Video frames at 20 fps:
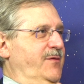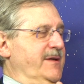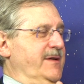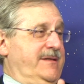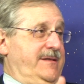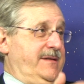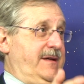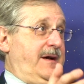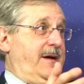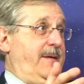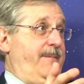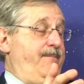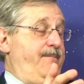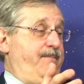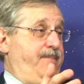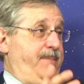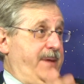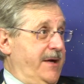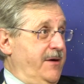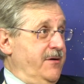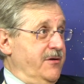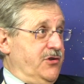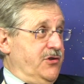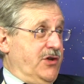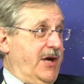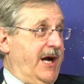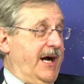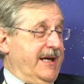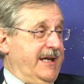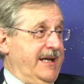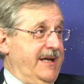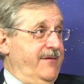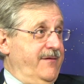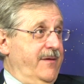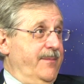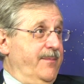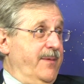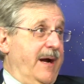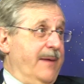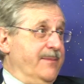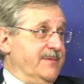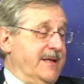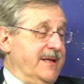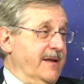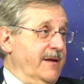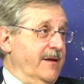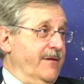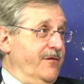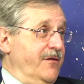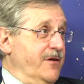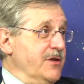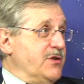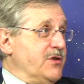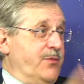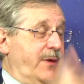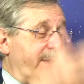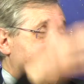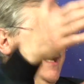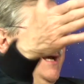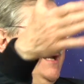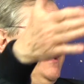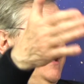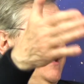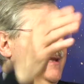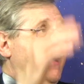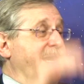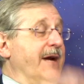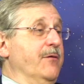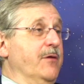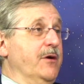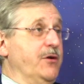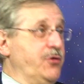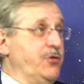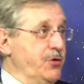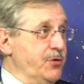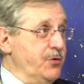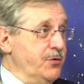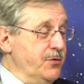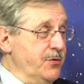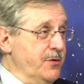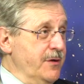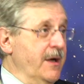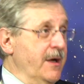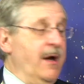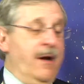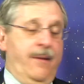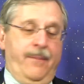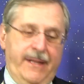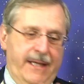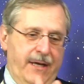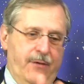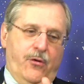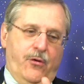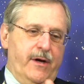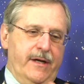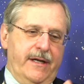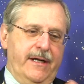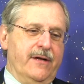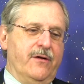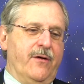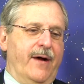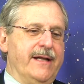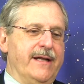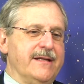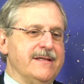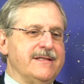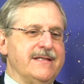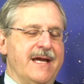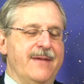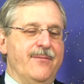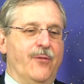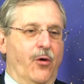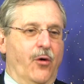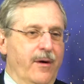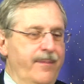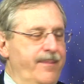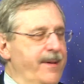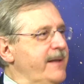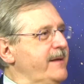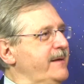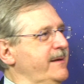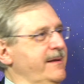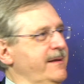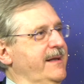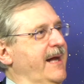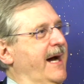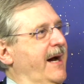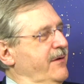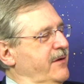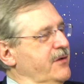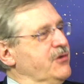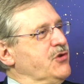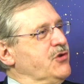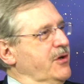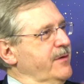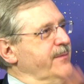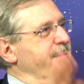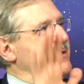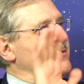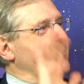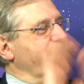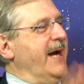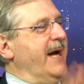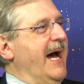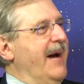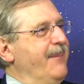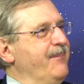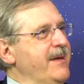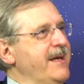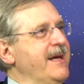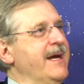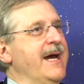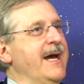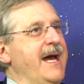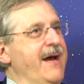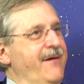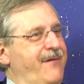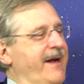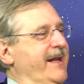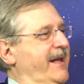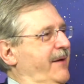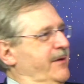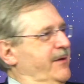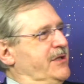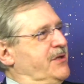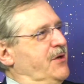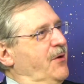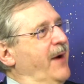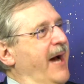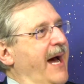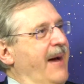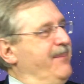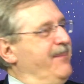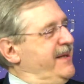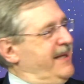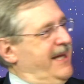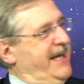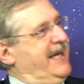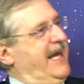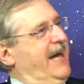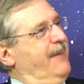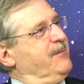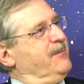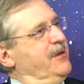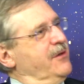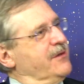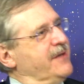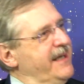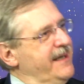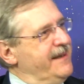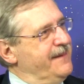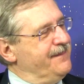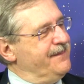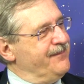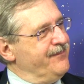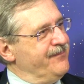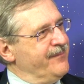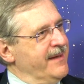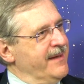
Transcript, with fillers: was a bigger shock even perhaps than the first one, that there were two, but they weren't in quite the same orbit. Now the Germans were happy. In fact, they were so happy they kept looking.